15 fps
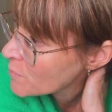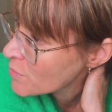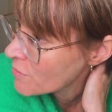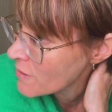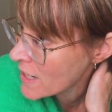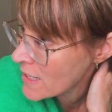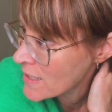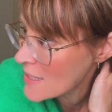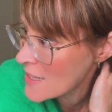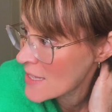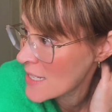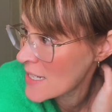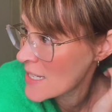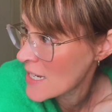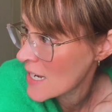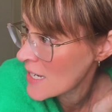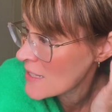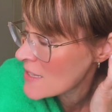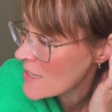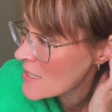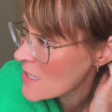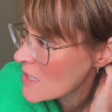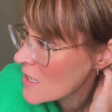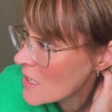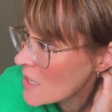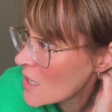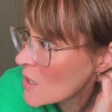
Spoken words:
pregnancy test,